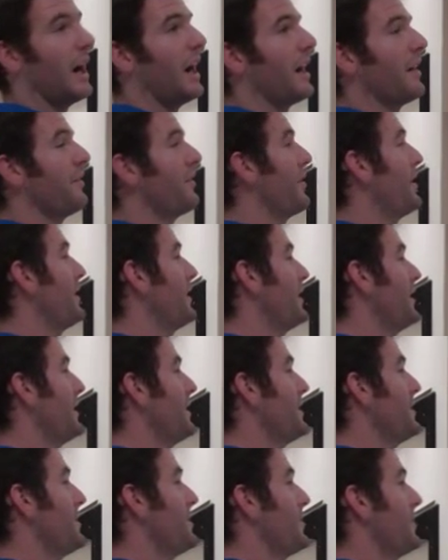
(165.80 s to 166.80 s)
I find it
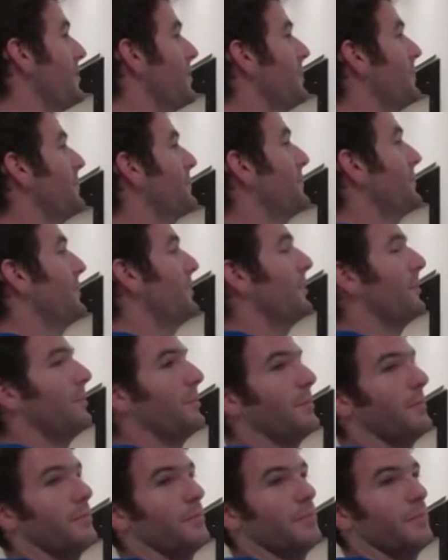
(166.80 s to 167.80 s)
easier
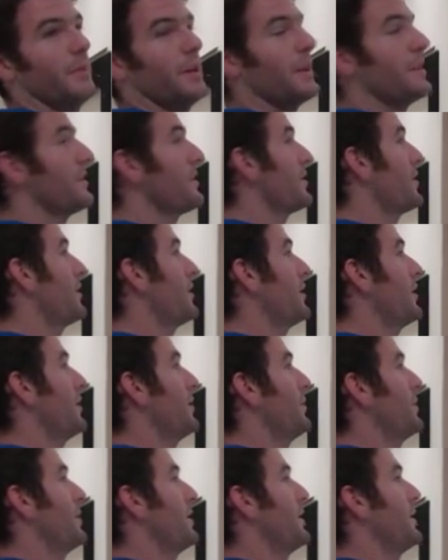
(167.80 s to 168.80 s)
to install
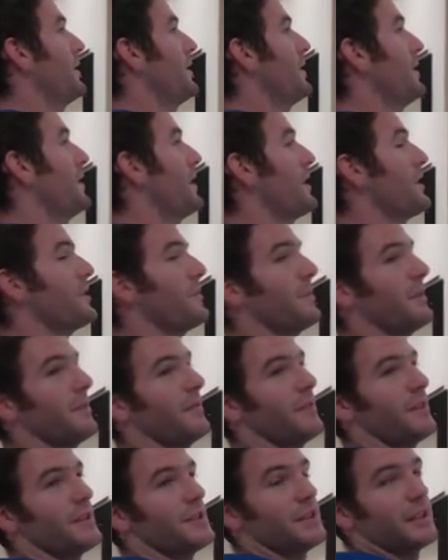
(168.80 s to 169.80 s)
it with the tension pin
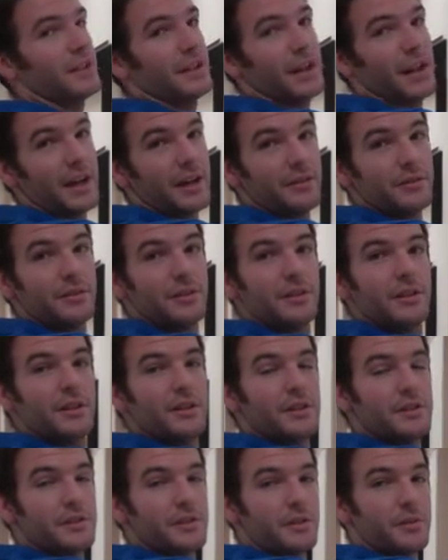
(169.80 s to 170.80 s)
facing down,
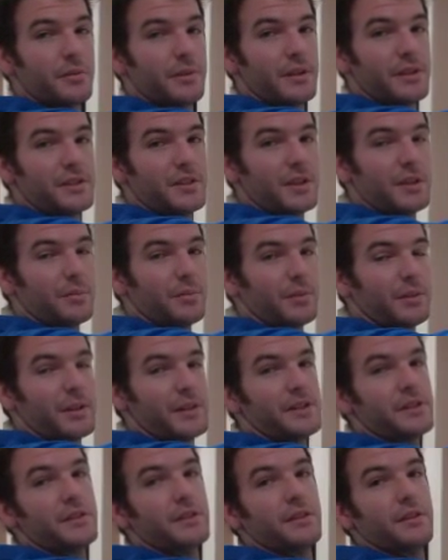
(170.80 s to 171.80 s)
so that when it's in
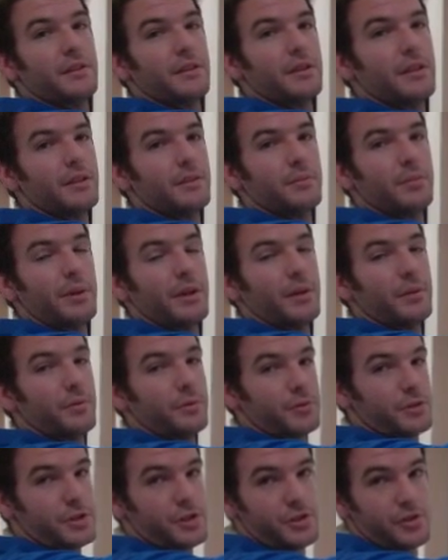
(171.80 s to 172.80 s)
place, the pin
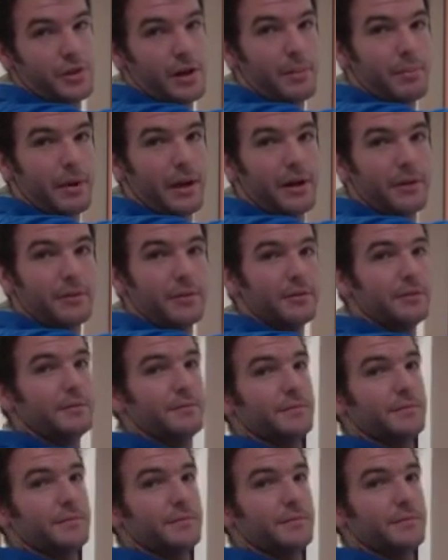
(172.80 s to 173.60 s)
will just drop out.